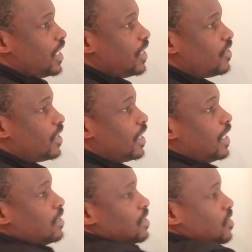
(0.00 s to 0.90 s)
anything.
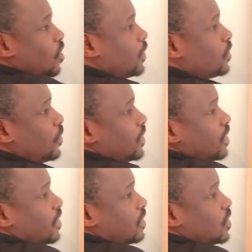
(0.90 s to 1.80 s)
Hence, our total
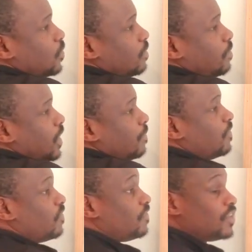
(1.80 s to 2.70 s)
cost will be
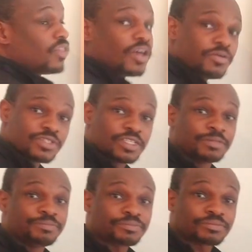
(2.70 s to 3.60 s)

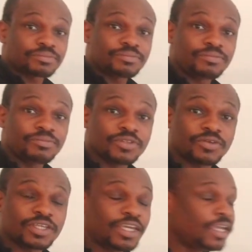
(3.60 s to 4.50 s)
50,000.
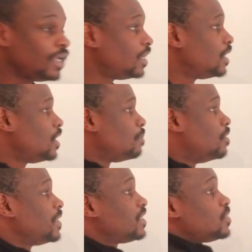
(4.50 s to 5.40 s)
Okay,
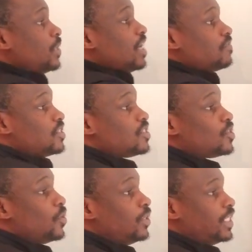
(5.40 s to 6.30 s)
But because we haven't
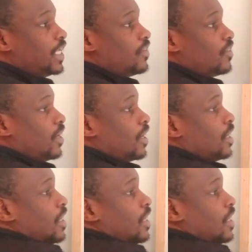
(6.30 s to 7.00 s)
sold anything,